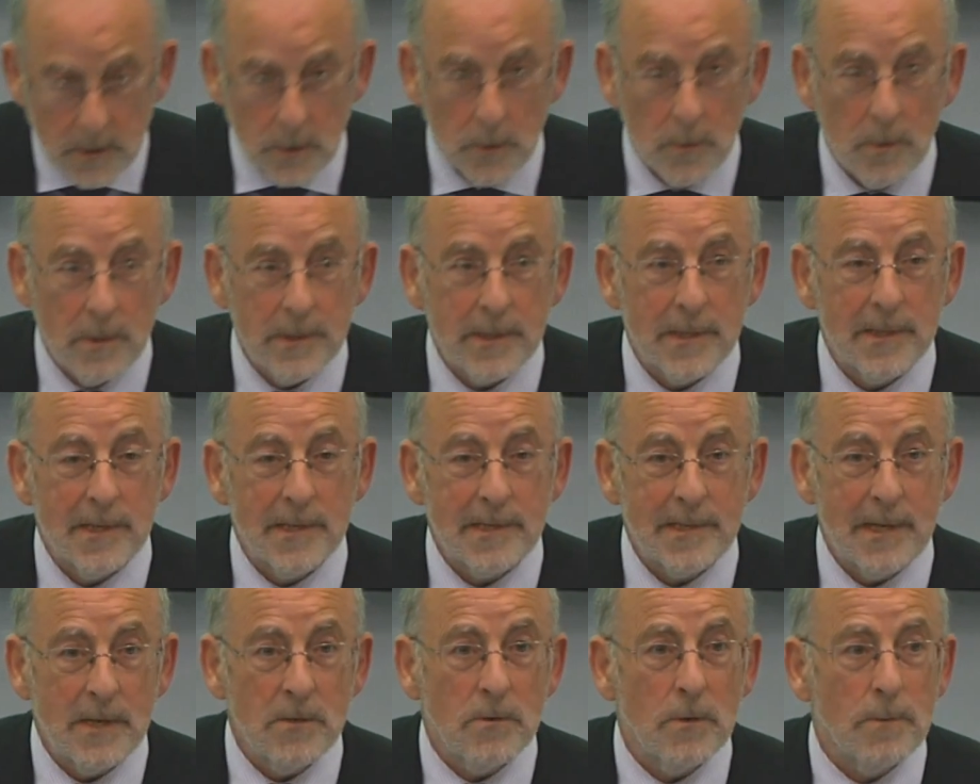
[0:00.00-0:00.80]
tools, and
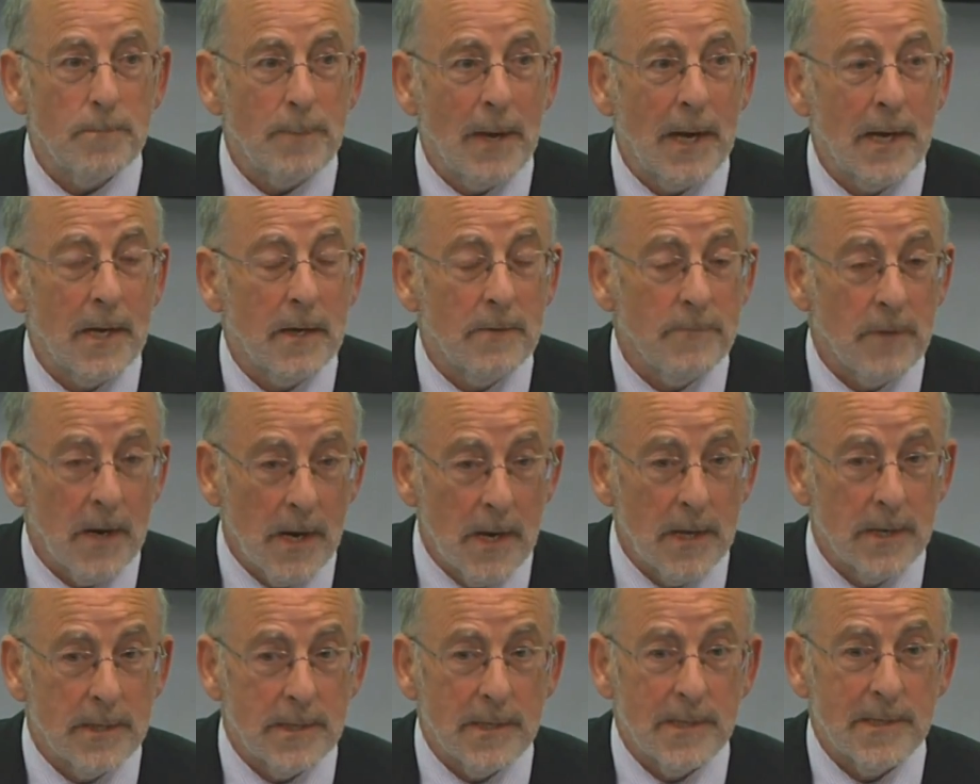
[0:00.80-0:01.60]
the Central Bank of
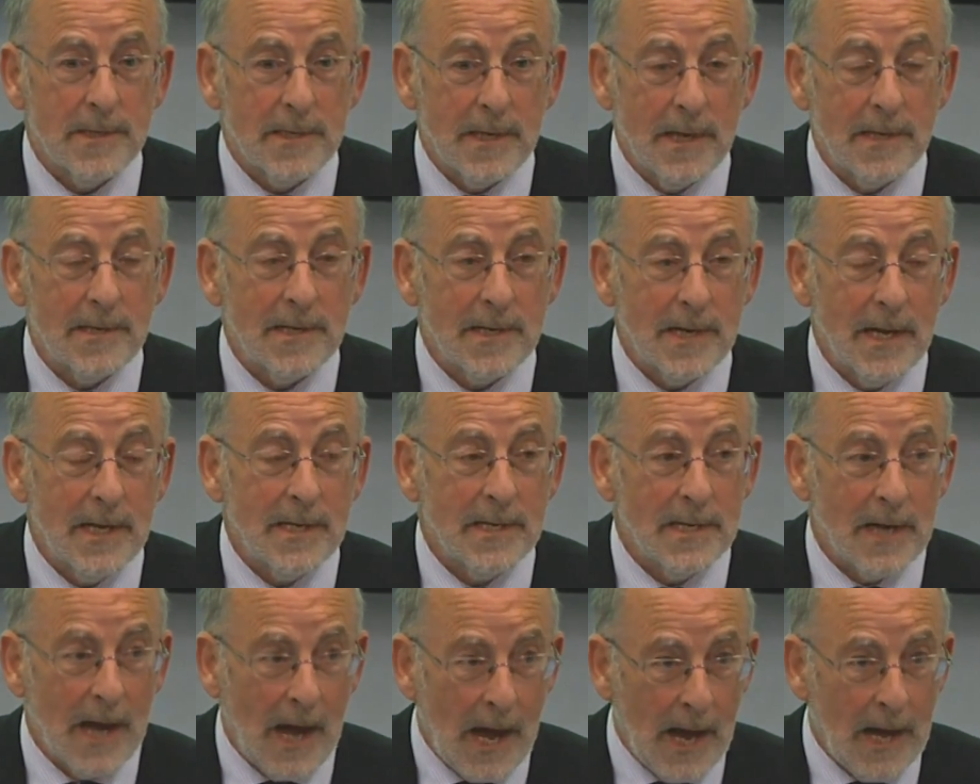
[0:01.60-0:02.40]
Ireland is
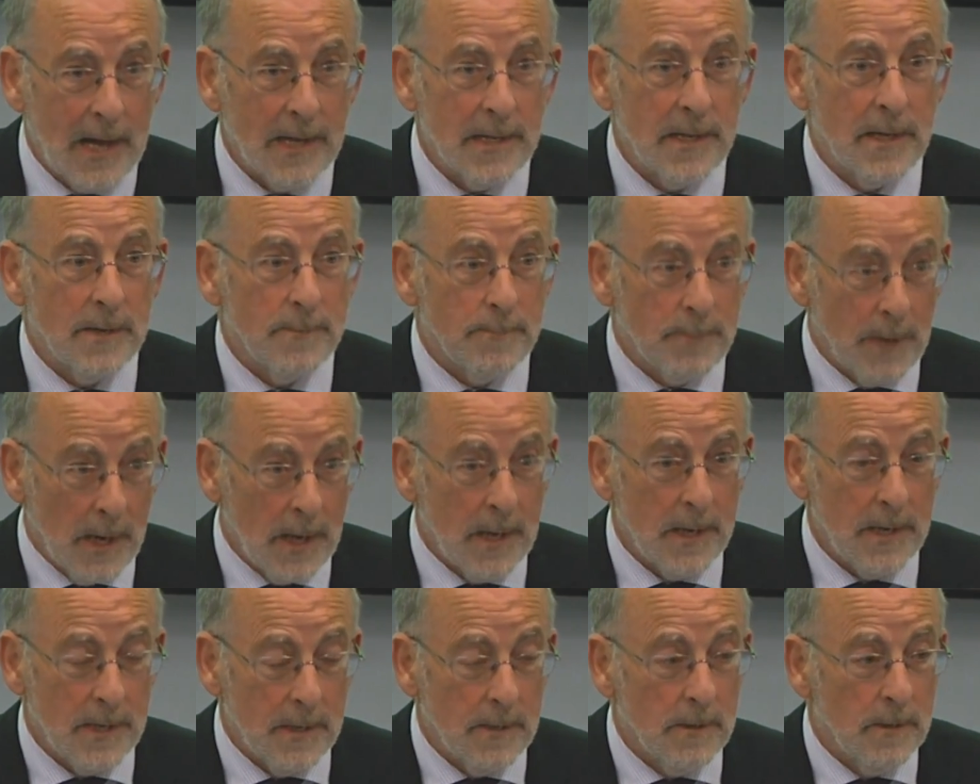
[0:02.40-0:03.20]
designated
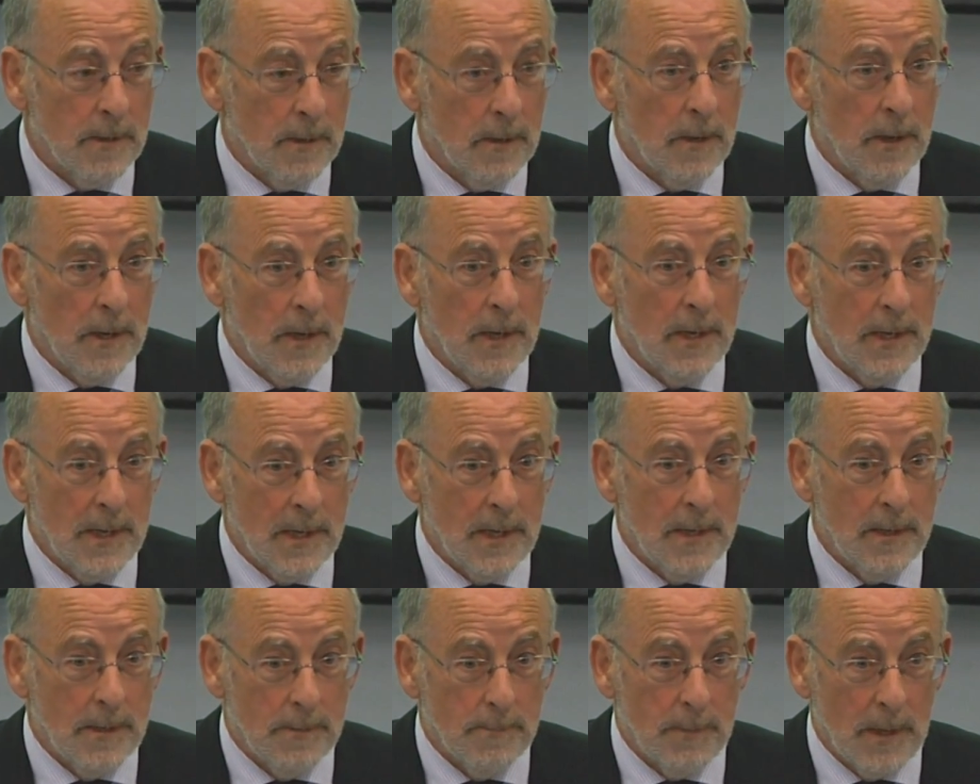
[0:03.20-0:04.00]
by
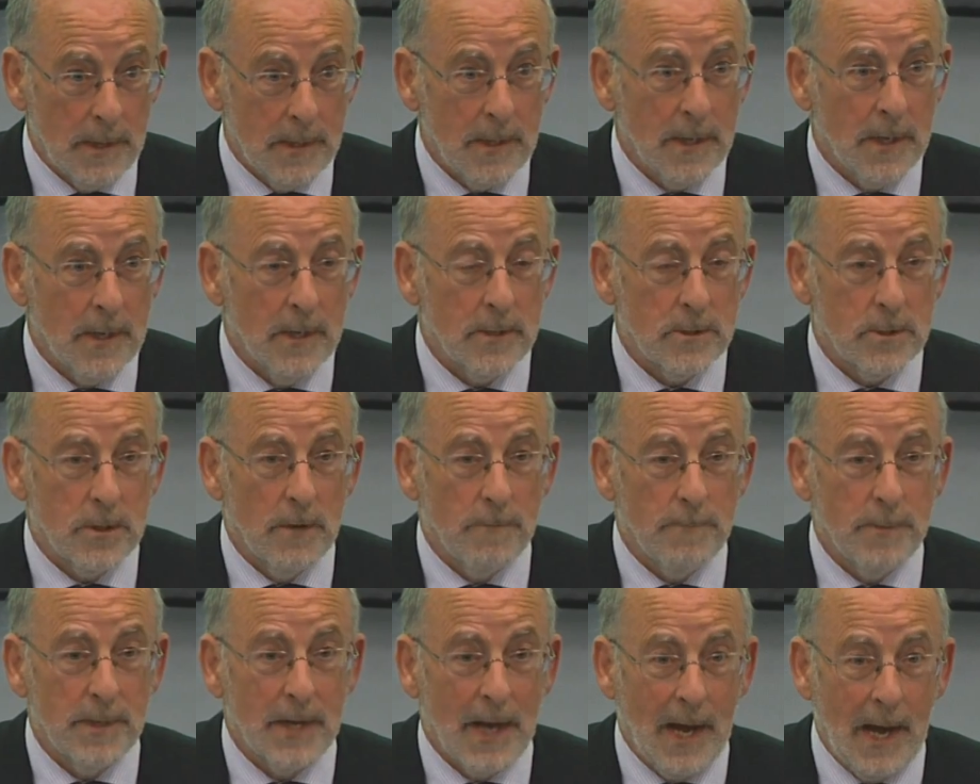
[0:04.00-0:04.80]
the Irish
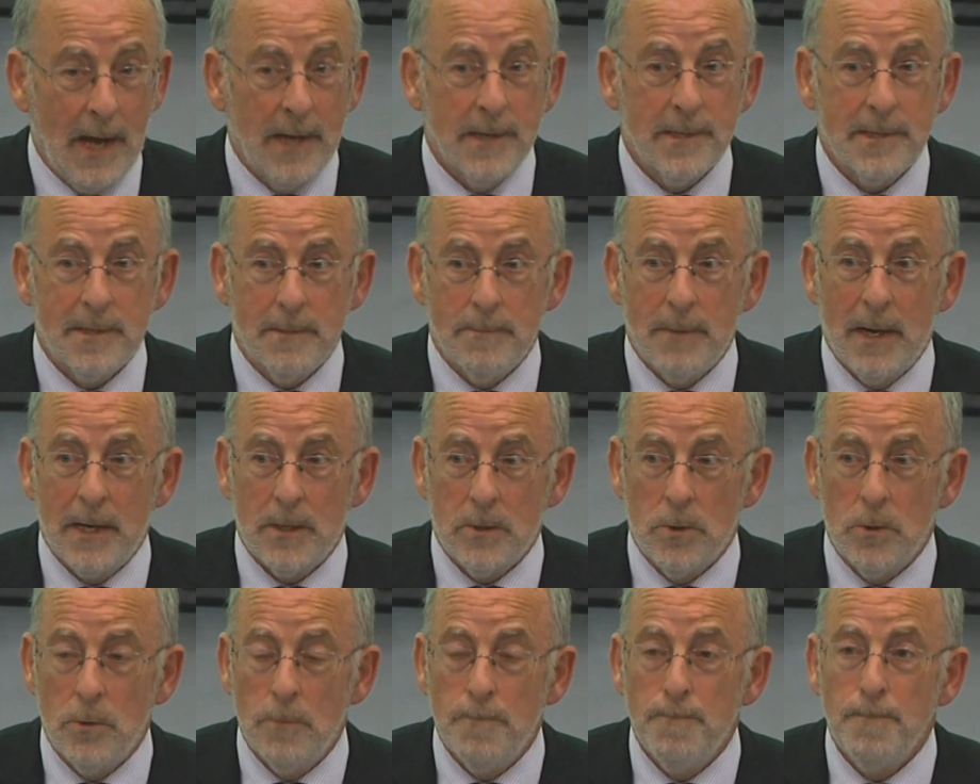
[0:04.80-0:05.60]
government as the
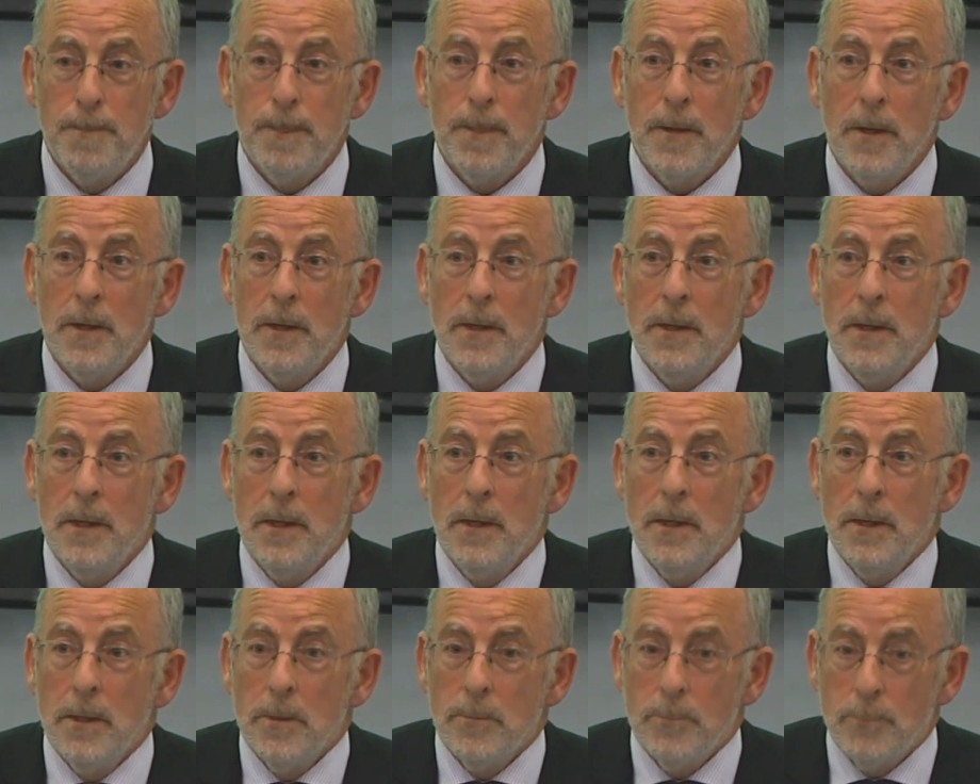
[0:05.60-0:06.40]

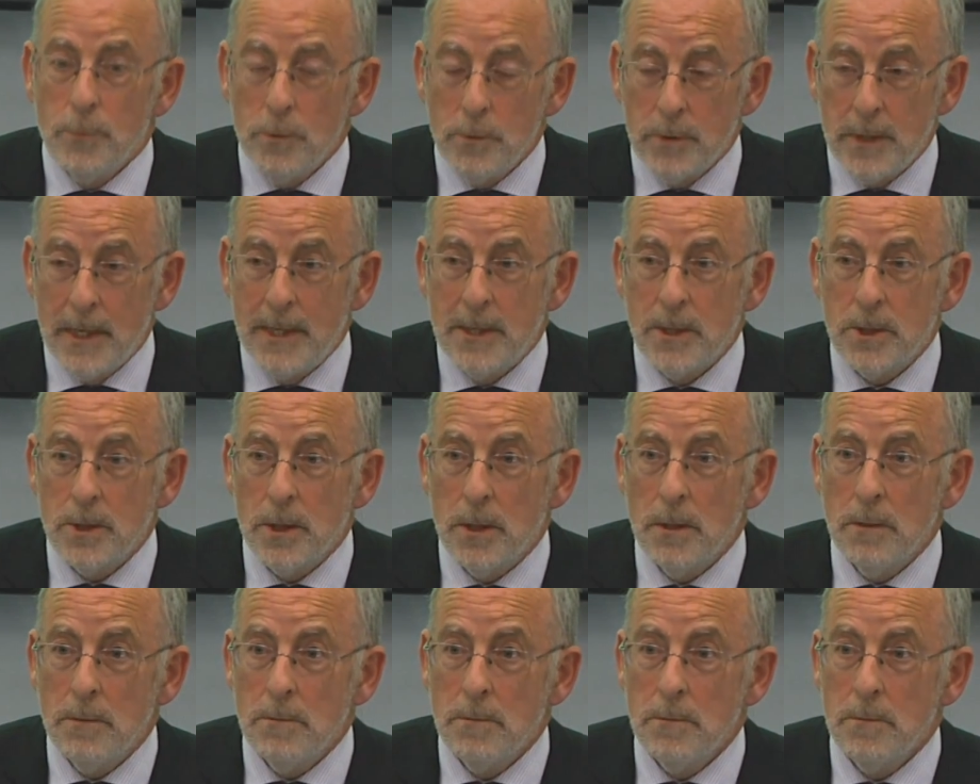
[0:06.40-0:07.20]

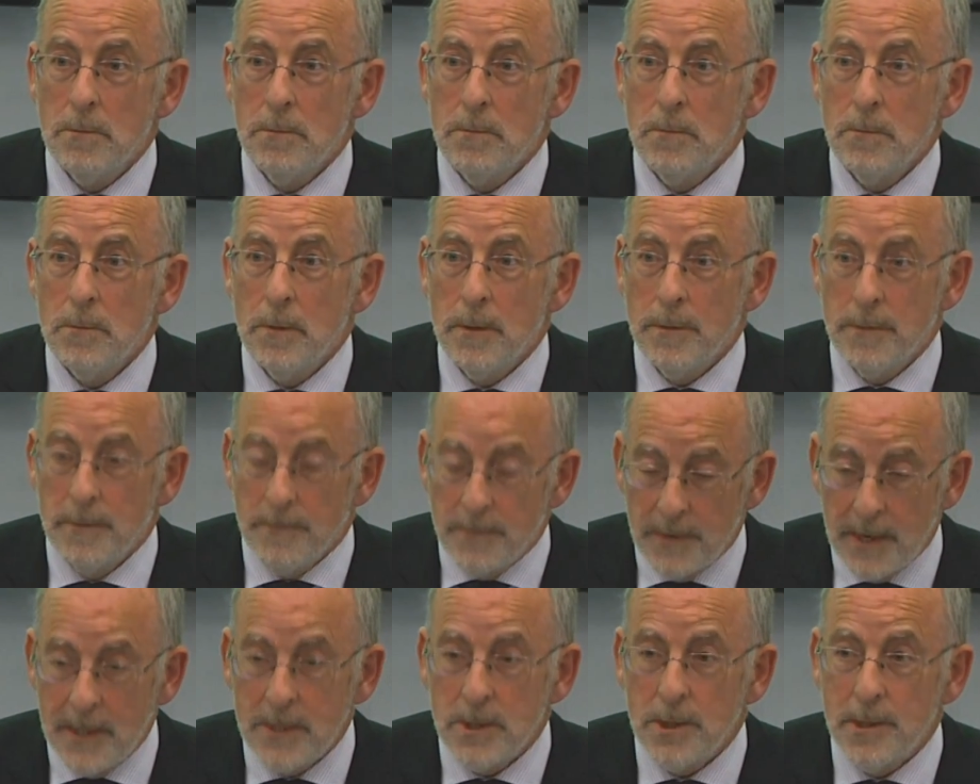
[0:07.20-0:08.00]
macroprudential, the
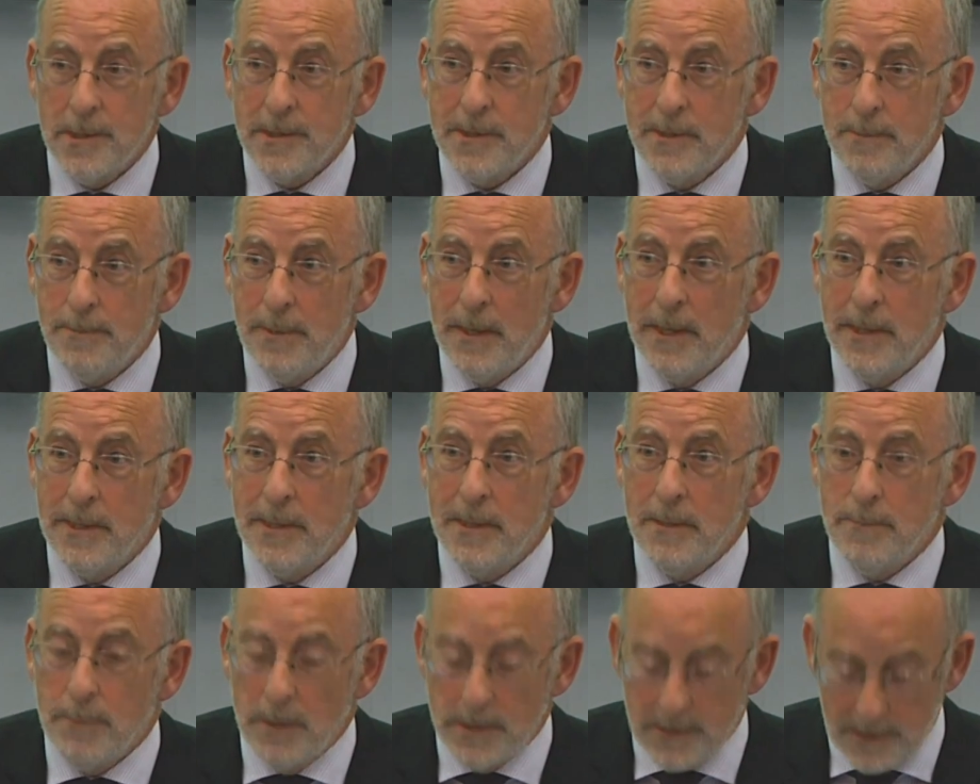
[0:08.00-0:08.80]
financial
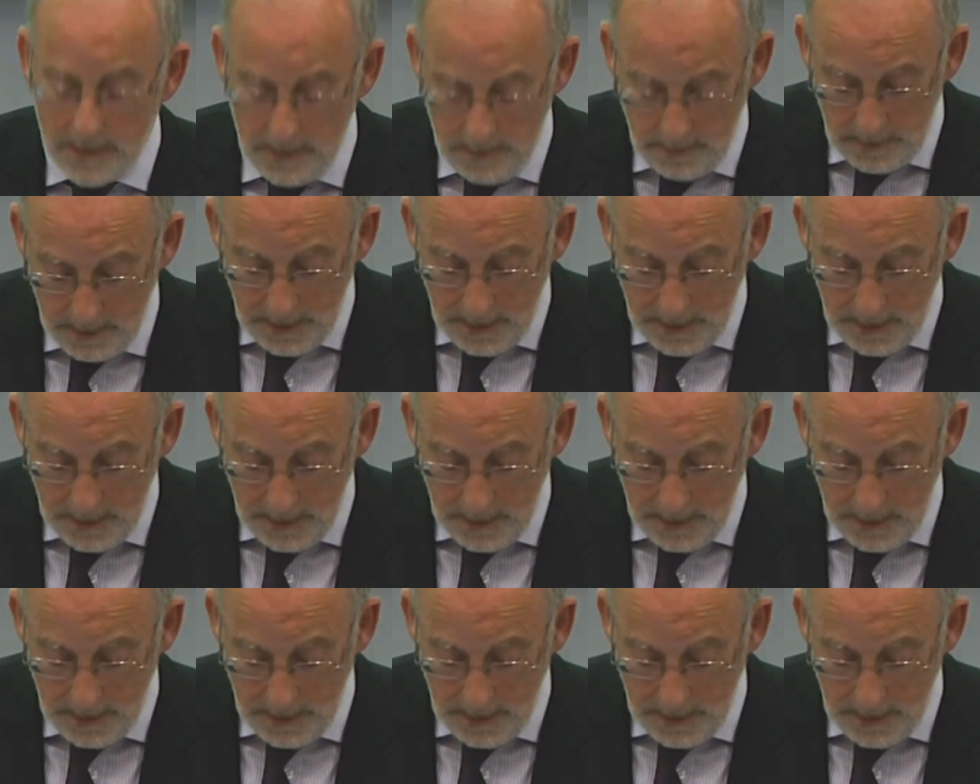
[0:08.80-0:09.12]
stability person,